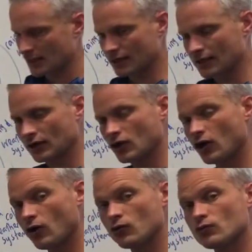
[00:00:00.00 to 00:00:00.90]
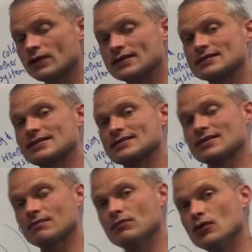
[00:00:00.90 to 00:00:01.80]
a cold weather
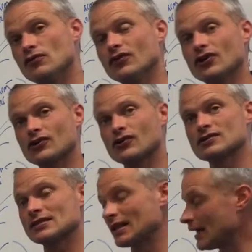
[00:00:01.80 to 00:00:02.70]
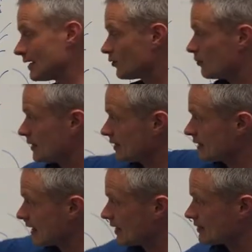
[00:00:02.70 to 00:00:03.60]
system moving across the land, it will be
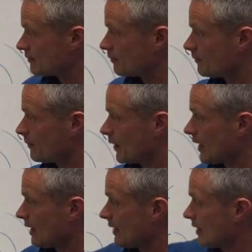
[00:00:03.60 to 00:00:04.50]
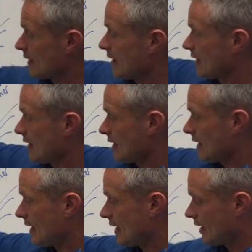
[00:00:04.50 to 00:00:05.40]
indicated by
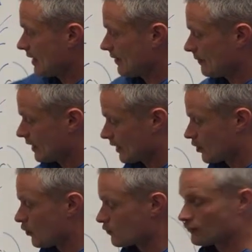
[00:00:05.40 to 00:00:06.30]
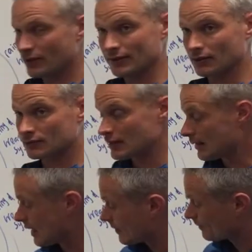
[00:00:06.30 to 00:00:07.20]
a cold front that looks
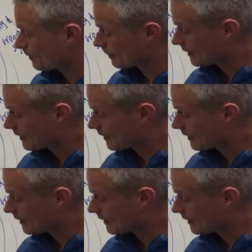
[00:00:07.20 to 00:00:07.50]
like that.